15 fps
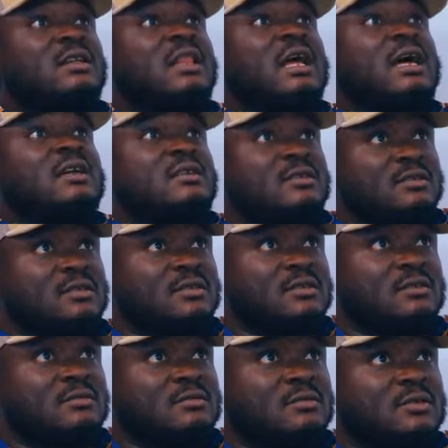the
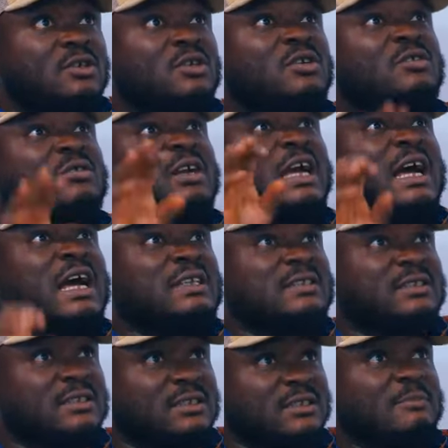lines,
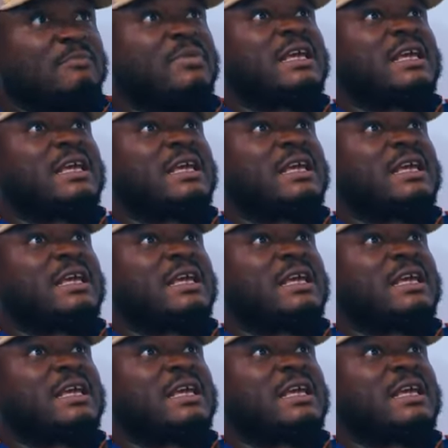rehearse it,